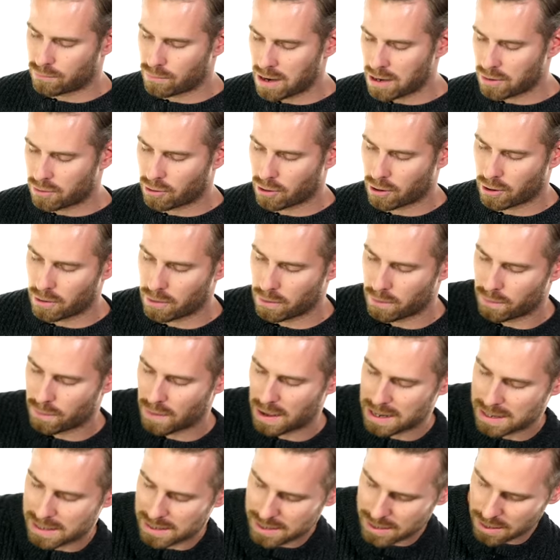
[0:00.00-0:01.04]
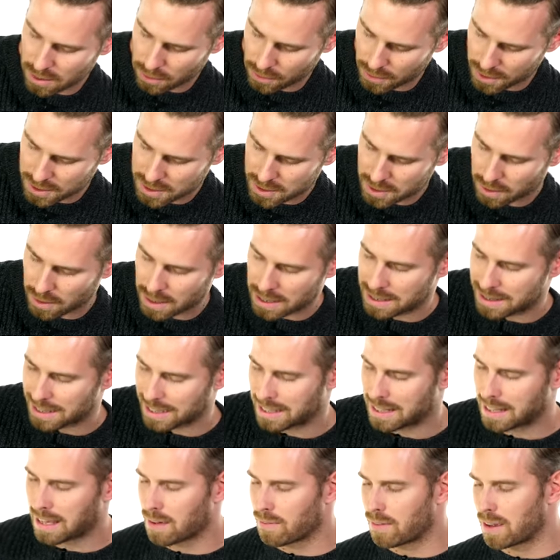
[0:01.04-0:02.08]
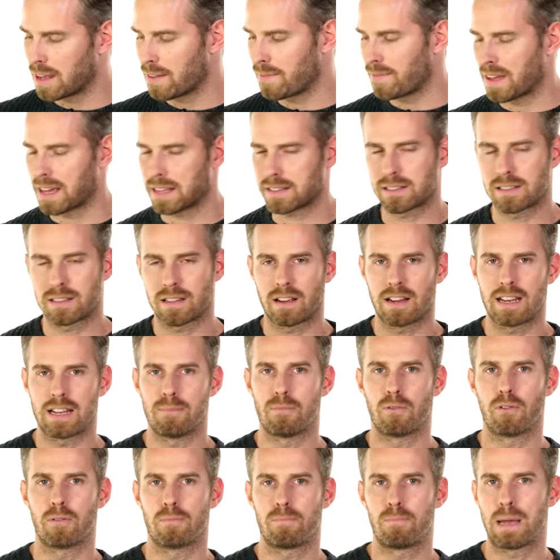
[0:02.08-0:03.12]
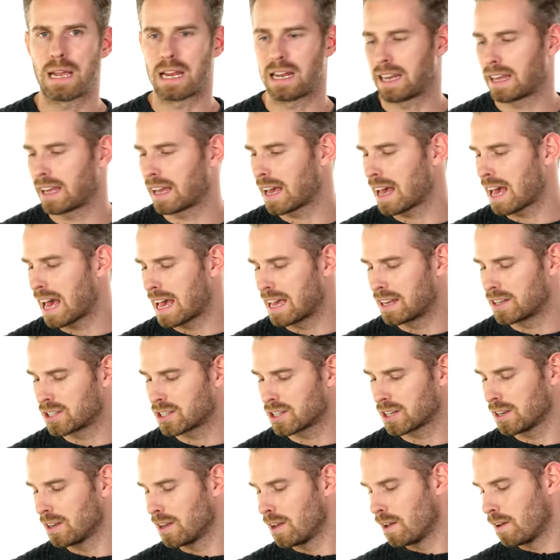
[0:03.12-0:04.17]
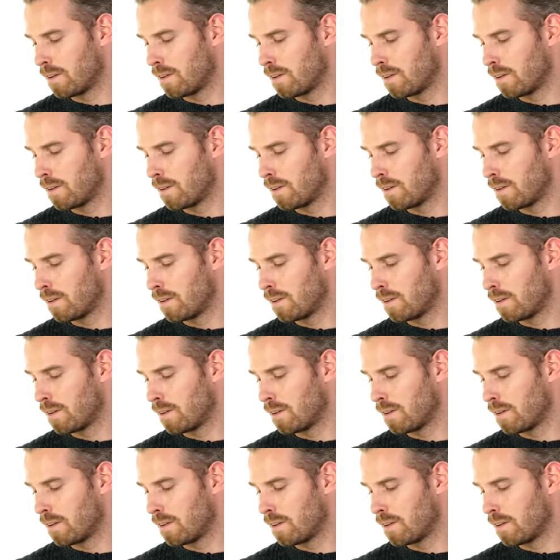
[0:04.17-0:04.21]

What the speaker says: retro vents on the side that give it that slightly more appealing edge